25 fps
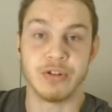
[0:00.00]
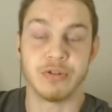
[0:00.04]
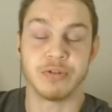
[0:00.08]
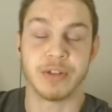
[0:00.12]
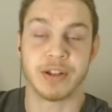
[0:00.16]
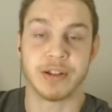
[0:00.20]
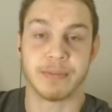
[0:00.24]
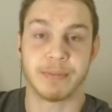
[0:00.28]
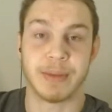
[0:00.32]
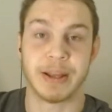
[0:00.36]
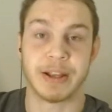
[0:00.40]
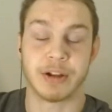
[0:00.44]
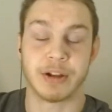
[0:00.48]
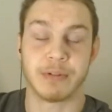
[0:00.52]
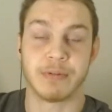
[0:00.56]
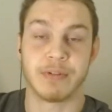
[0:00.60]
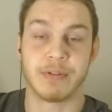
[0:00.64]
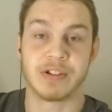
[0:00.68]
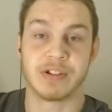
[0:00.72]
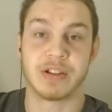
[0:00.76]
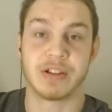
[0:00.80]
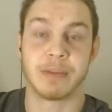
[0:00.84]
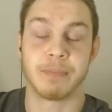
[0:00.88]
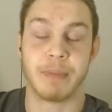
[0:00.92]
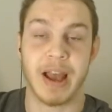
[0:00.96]
that Baker
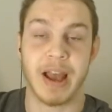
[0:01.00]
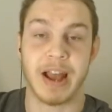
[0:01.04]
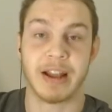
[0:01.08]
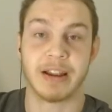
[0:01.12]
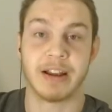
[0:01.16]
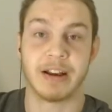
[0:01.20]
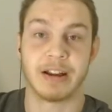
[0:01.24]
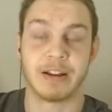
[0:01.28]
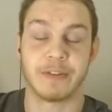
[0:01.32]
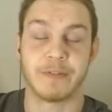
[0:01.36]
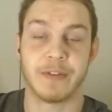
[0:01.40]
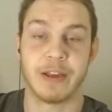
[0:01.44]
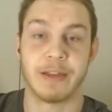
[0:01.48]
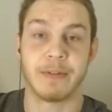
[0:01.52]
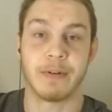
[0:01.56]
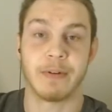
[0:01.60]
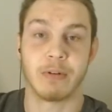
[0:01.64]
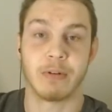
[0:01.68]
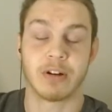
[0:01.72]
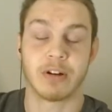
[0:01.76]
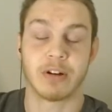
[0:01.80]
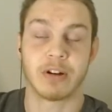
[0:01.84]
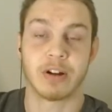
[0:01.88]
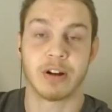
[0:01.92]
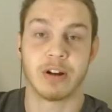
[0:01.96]
was a bad, unfaithful
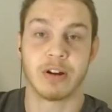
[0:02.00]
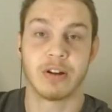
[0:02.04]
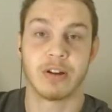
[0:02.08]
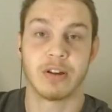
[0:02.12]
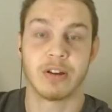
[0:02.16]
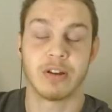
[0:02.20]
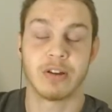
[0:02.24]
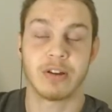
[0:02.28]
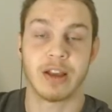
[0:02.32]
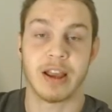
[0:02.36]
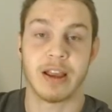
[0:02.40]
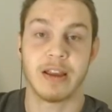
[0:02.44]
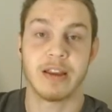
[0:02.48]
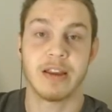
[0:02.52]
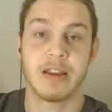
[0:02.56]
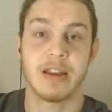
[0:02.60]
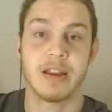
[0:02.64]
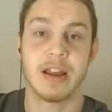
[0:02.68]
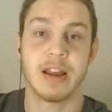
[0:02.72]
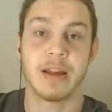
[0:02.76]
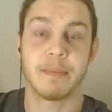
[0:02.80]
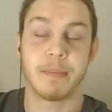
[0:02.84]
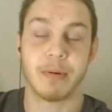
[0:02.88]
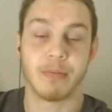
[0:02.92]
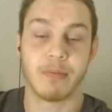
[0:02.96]
worker. Okay,
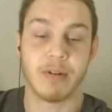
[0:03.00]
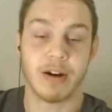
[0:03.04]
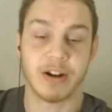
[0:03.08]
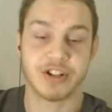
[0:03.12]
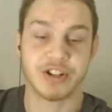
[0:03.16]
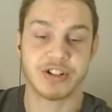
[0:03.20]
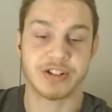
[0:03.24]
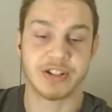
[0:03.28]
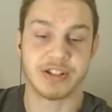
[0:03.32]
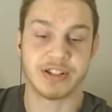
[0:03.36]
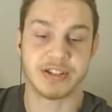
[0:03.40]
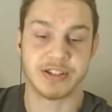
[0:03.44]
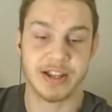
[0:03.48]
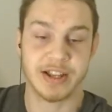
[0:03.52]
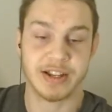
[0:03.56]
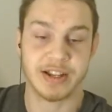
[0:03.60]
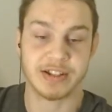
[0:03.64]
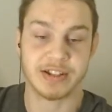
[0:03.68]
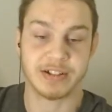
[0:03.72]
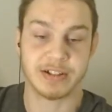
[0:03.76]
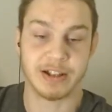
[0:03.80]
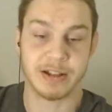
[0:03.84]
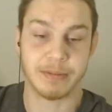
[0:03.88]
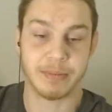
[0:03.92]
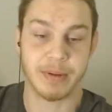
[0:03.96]
but watching this next
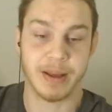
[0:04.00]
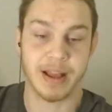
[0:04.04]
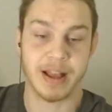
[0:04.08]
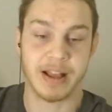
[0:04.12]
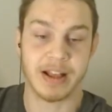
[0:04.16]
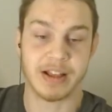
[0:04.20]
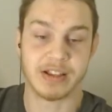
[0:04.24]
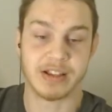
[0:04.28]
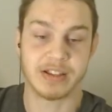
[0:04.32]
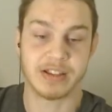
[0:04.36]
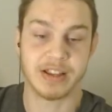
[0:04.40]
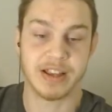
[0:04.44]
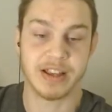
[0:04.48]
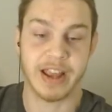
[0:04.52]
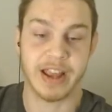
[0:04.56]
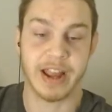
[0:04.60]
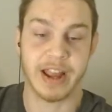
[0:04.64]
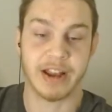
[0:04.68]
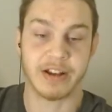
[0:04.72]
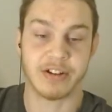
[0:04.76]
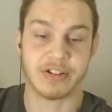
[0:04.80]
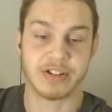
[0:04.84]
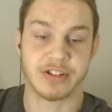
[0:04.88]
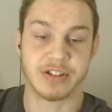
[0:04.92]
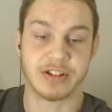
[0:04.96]
clip as
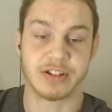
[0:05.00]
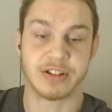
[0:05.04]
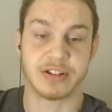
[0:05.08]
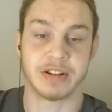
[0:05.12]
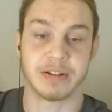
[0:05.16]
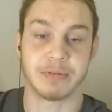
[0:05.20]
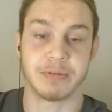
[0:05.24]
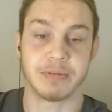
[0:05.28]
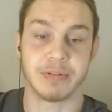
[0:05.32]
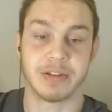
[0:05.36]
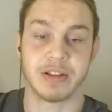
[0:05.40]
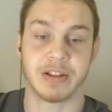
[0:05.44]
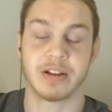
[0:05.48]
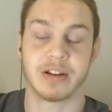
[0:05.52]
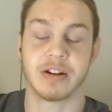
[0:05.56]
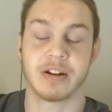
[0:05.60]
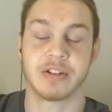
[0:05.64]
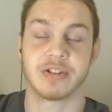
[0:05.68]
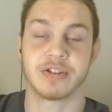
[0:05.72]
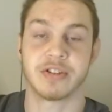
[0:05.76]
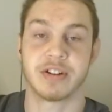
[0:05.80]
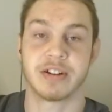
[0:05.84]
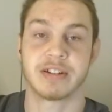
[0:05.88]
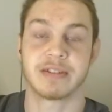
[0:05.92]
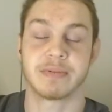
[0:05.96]
Anderson completely
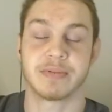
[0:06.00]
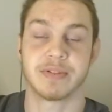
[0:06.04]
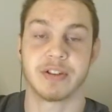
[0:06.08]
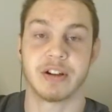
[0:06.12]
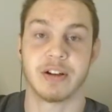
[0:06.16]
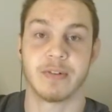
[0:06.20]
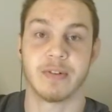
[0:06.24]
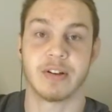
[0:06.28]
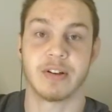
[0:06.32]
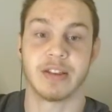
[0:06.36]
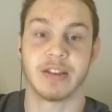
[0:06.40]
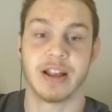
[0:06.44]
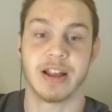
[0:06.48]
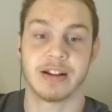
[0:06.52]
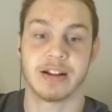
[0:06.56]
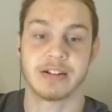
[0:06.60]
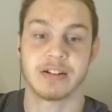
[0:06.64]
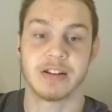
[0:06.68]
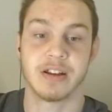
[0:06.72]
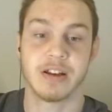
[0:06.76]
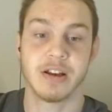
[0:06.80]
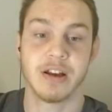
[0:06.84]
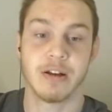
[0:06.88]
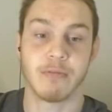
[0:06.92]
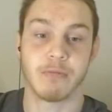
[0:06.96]
contradicts himself on that,
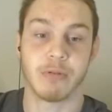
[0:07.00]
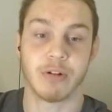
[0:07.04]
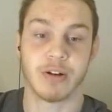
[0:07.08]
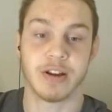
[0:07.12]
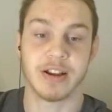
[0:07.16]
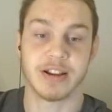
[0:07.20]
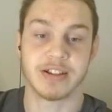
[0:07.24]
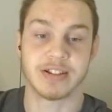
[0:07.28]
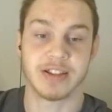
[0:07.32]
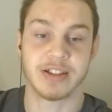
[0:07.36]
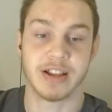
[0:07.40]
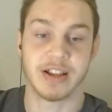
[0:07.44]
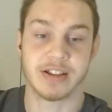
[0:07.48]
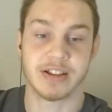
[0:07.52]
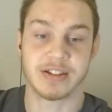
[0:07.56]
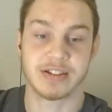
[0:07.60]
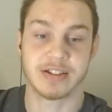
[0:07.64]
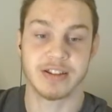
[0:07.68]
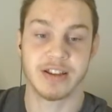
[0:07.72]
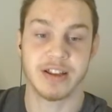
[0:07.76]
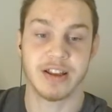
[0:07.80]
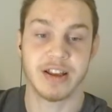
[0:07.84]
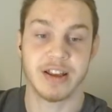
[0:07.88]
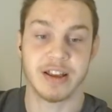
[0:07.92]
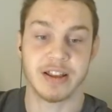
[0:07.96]
where he says
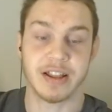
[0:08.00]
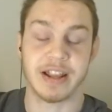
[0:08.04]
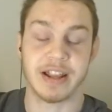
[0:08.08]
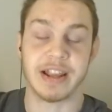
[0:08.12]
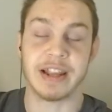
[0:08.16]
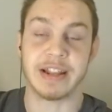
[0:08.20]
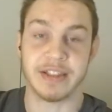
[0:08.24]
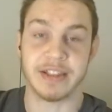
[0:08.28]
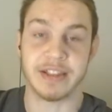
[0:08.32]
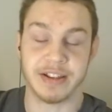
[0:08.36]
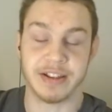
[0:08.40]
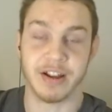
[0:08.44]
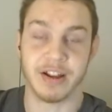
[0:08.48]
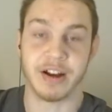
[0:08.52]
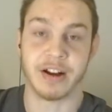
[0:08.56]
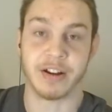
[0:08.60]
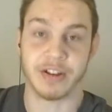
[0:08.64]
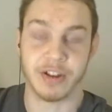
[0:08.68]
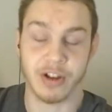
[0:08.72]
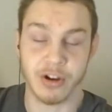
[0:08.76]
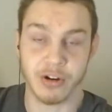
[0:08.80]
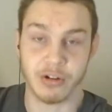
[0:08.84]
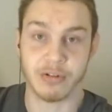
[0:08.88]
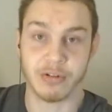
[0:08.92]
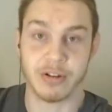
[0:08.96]
that he did not
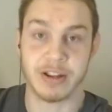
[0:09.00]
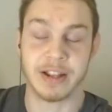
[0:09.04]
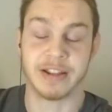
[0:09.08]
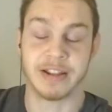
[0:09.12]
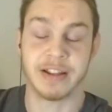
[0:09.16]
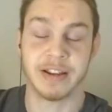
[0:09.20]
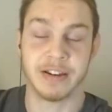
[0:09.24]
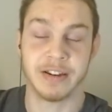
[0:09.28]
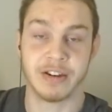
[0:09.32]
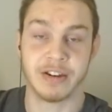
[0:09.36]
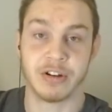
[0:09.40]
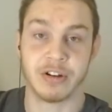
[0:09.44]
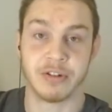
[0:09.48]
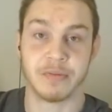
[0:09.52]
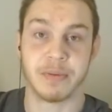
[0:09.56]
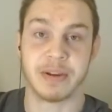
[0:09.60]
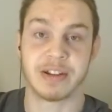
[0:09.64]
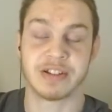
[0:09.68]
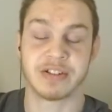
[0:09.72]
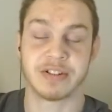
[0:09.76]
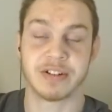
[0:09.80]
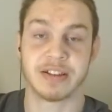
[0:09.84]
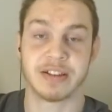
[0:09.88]
know, he didn't know basically